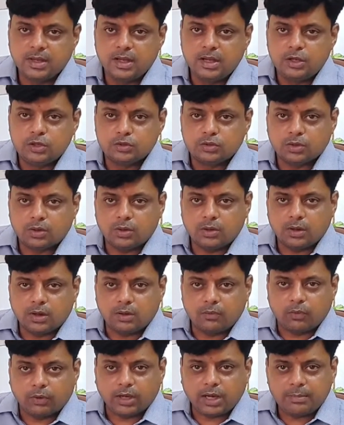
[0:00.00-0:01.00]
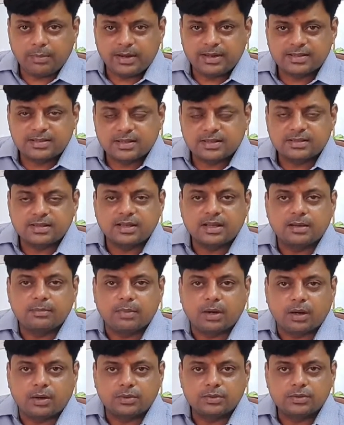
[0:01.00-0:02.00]
So what I'll be discussing
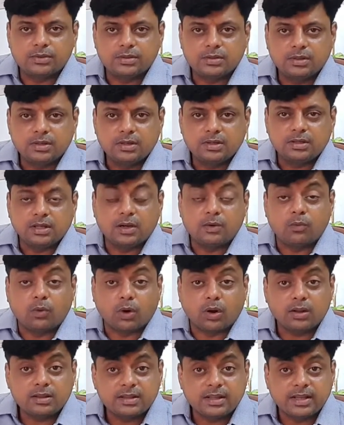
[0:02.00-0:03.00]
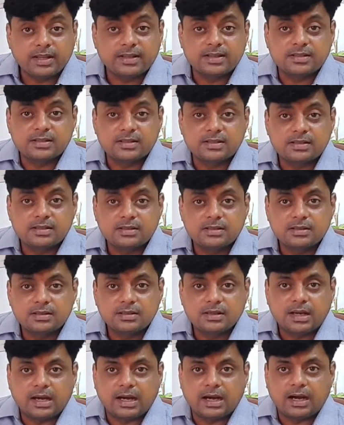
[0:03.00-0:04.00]
about that what all things
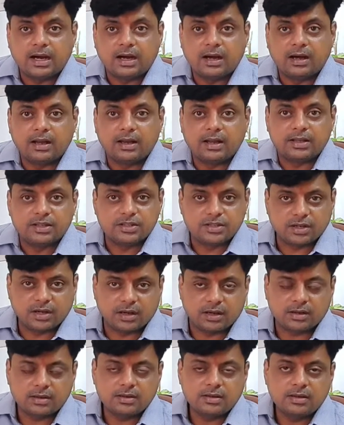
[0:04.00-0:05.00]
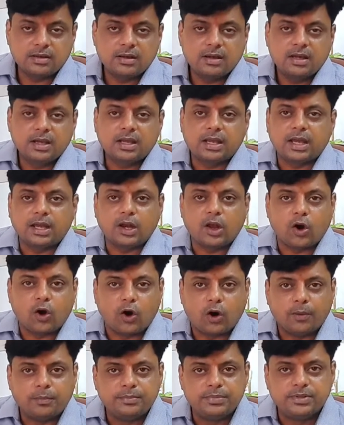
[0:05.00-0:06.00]
an HR can
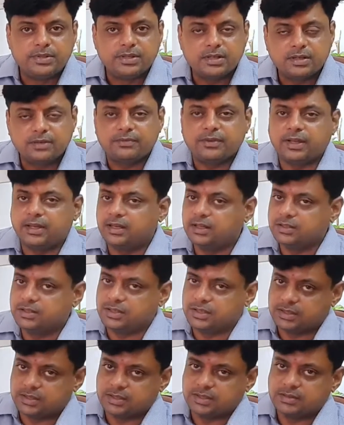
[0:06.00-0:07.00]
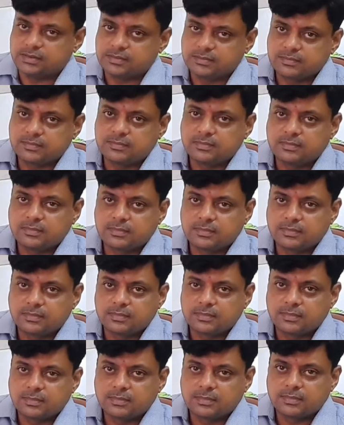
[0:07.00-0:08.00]
observe in a GD,
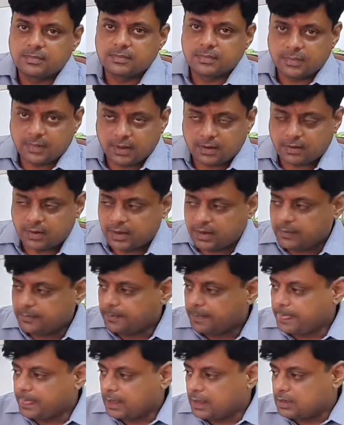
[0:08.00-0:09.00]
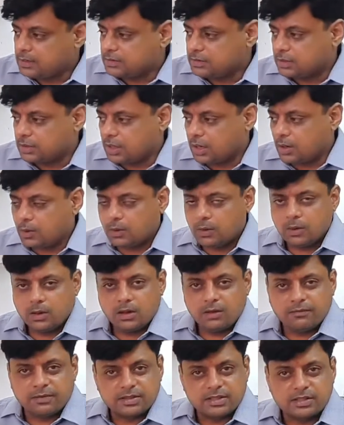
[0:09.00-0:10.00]
right? So now,
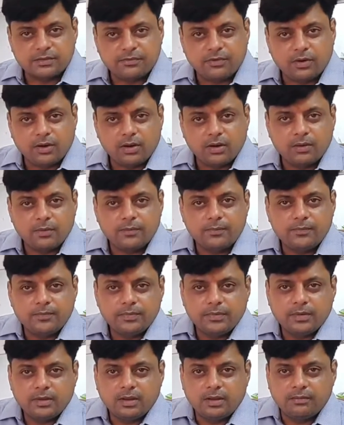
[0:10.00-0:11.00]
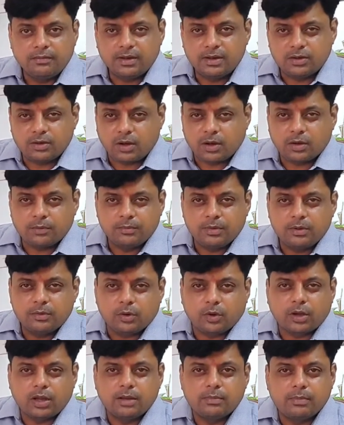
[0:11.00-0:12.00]
first of all, we'll
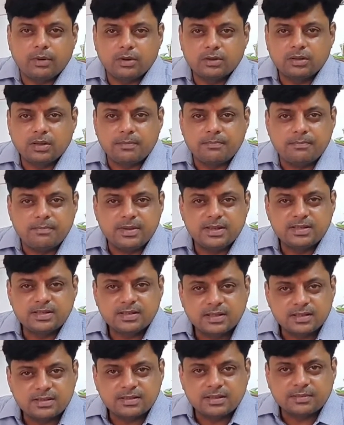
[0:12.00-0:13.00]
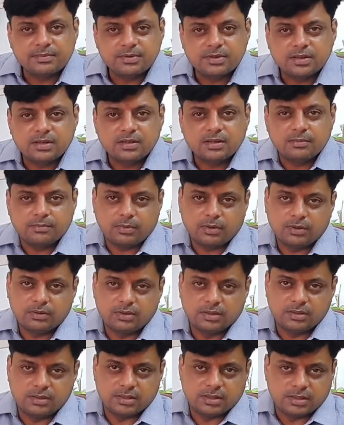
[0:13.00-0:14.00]
talking about the misconception about the
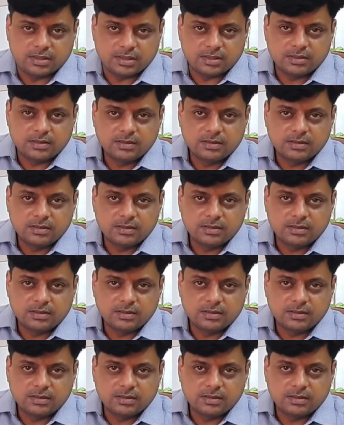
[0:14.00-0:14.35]
GD.